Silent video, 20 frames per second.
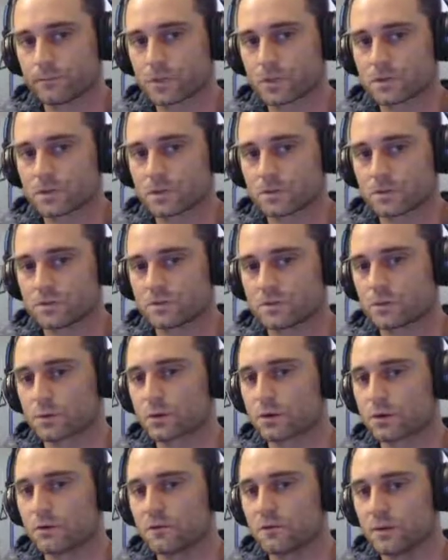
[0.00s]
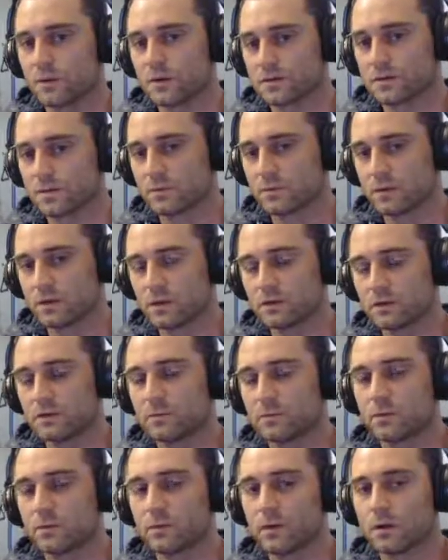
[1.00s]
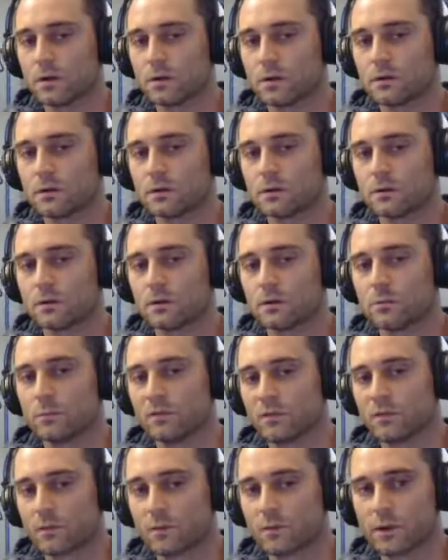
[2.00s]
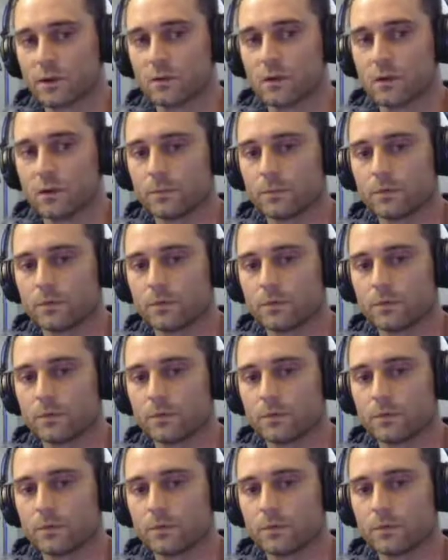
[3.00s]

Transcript: So this is really good for me because I'm going to hit the big blind before they go up.